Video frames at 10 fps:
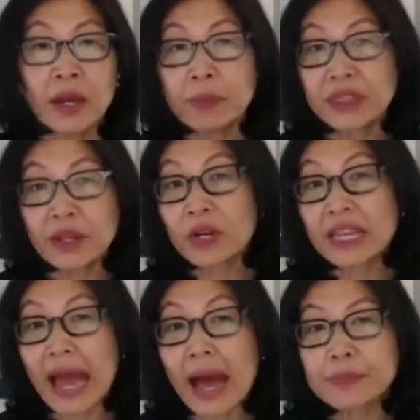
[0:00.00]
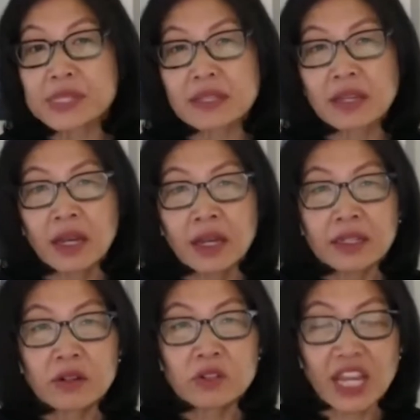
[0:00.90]
but there were gaps
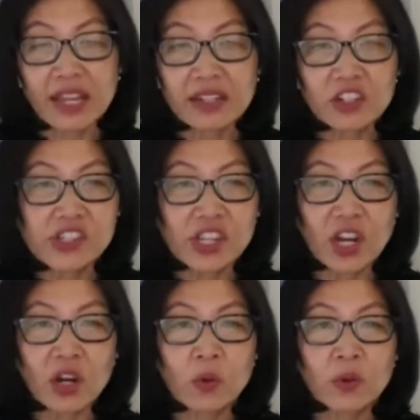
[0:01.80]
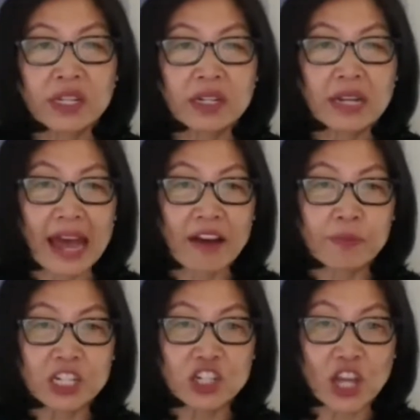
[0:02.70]
you know 10 years ago we didn't have
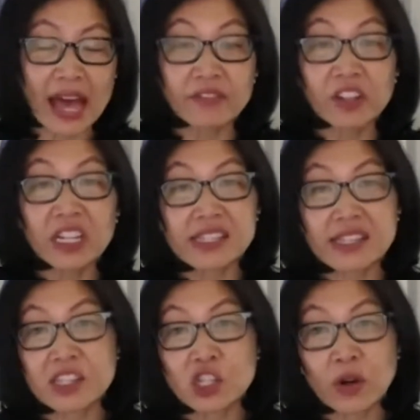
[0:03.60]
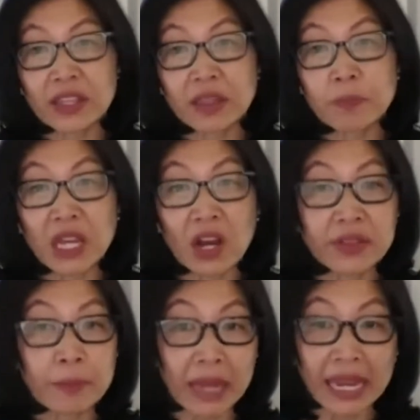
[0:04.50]
much advocacy strength
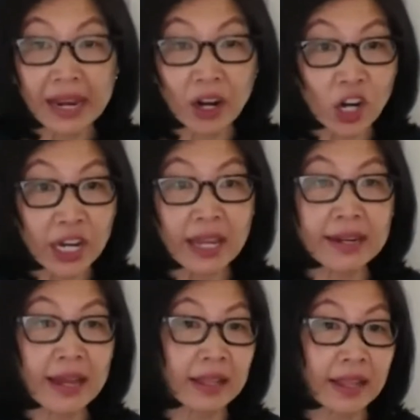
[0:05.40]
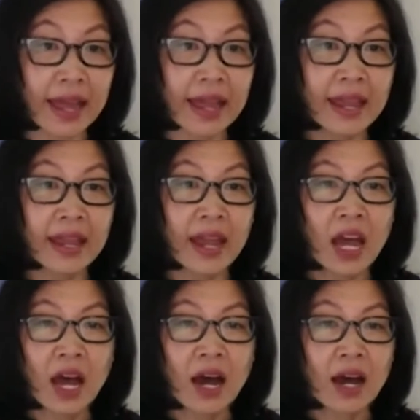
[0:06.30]
beyond the bay area and la
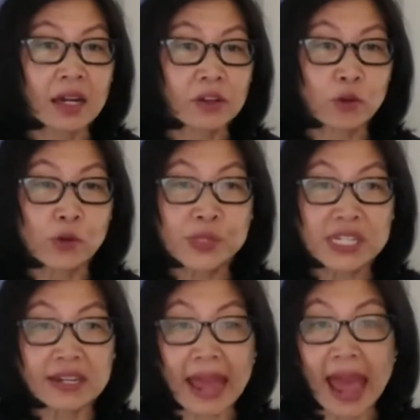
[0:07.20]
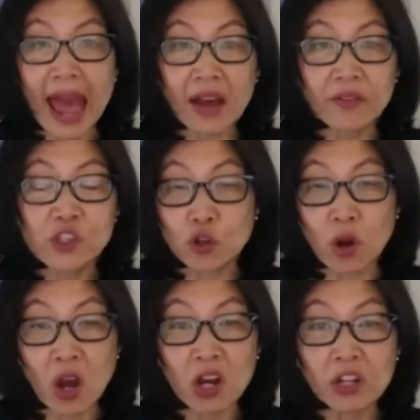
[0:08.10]
uh, groups didn't have
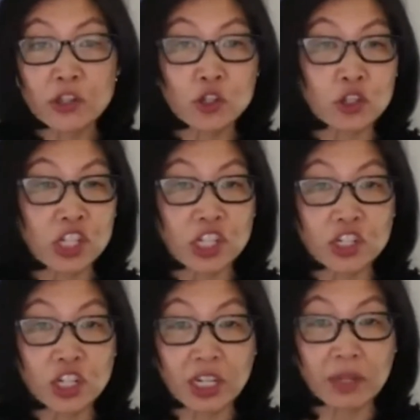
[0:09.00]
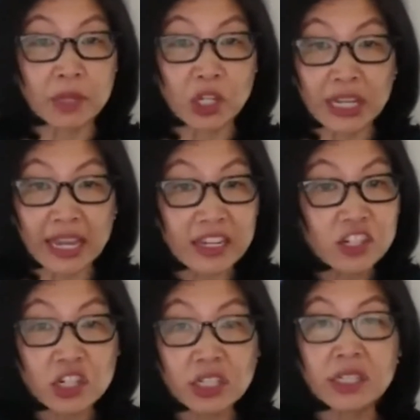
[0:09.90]
strong strategic
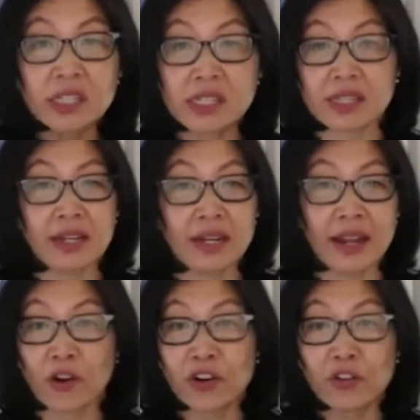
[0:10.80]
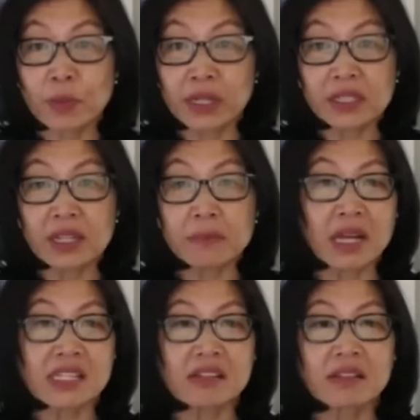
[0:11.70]
communications and narrative building
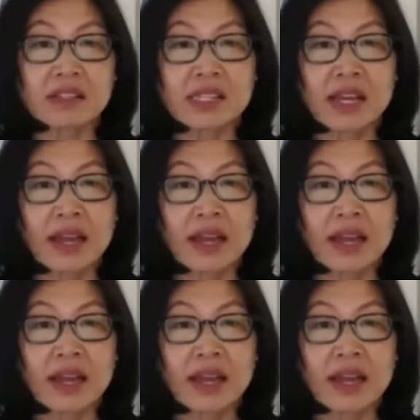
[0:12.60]
muscles.